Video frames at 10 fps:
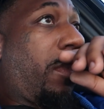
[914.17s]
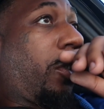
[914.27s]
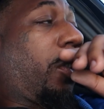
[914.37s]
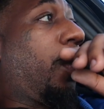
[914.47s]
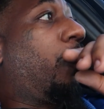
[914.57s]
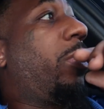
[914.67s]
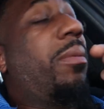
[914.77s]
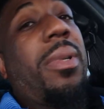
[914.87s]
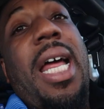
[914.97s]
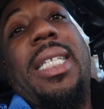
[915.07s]
Excuse
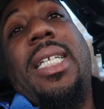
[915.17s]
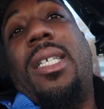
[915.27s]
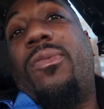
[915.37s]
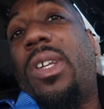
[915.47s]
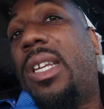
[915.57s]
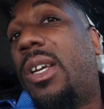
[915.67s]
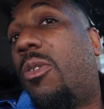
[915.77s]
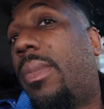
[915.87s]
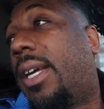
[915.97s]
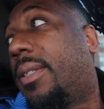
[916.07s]
me. But after this
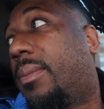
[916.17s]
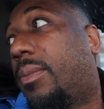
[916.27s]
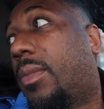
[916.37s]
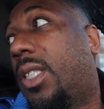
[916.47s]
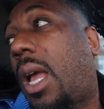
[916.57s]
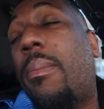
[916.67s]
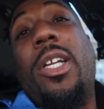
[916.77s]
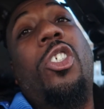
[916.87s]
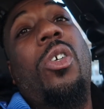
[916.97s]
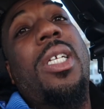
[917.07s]
video, man, y'all
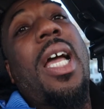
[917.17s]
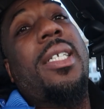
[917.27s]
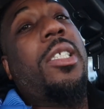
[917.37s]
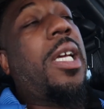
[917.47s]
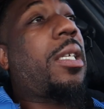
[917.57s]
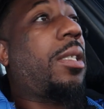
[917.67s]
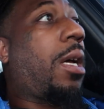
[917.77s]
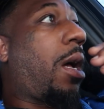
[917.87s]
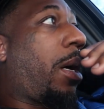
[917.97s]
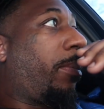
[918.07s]
make sure y'all check
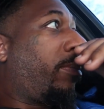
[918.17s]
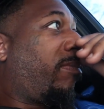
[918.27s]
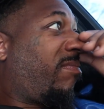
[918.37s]
the